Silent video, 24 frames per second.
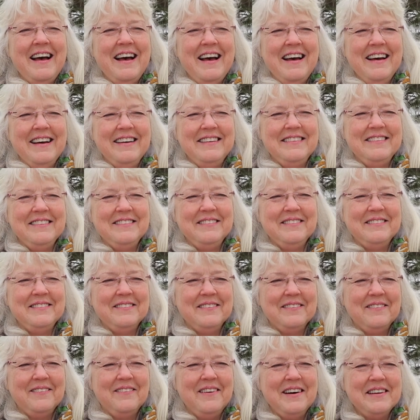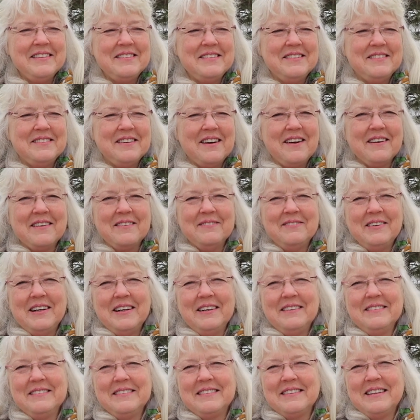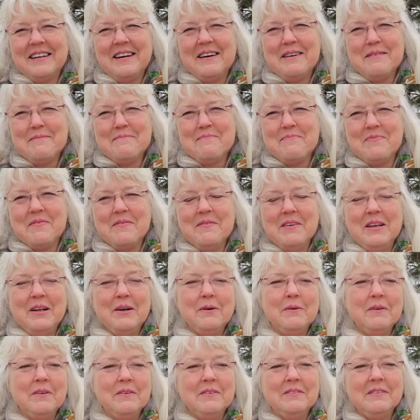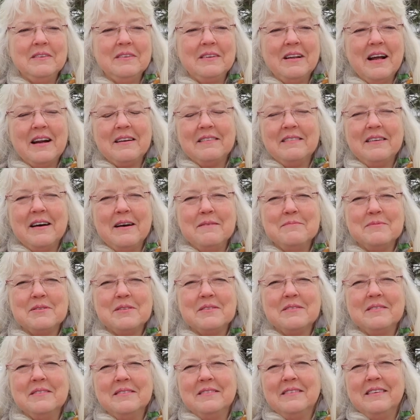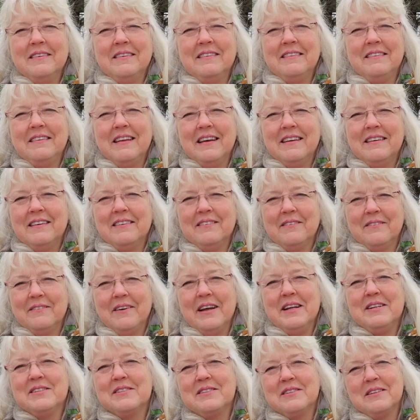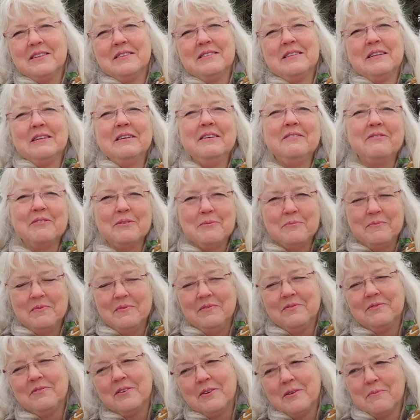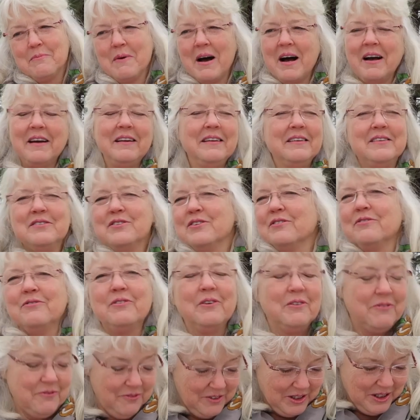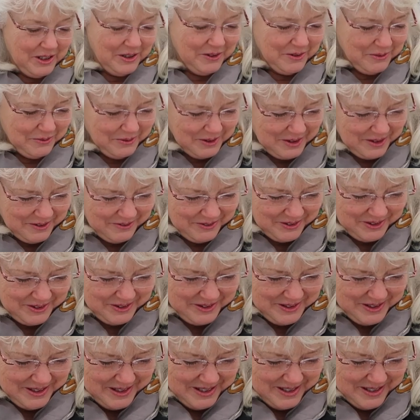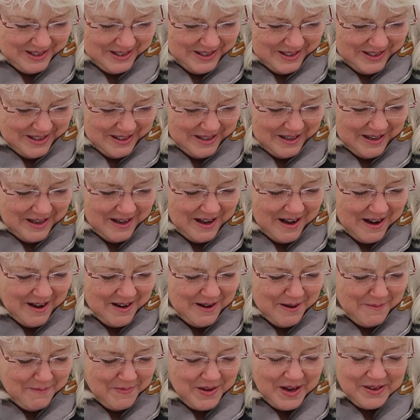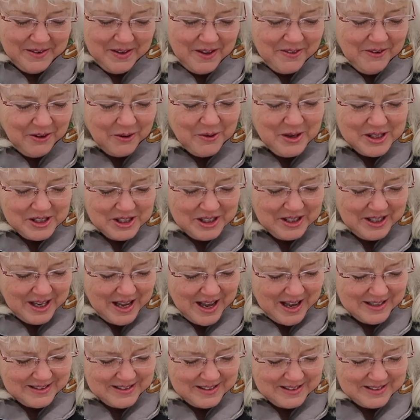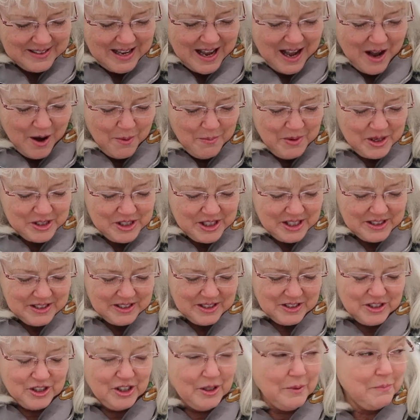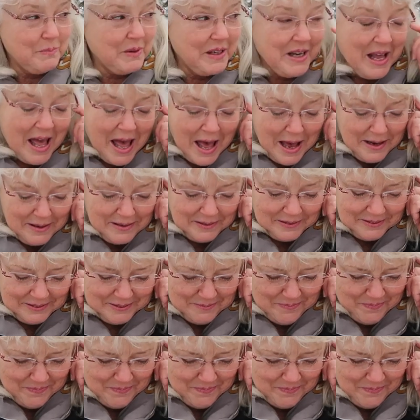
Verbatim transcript: and you want to talk about, um, you know, a lot of times they can arrange to deliver for mileage or for a fee or whatever. Um, another question to ask is how much has the sheep been handled?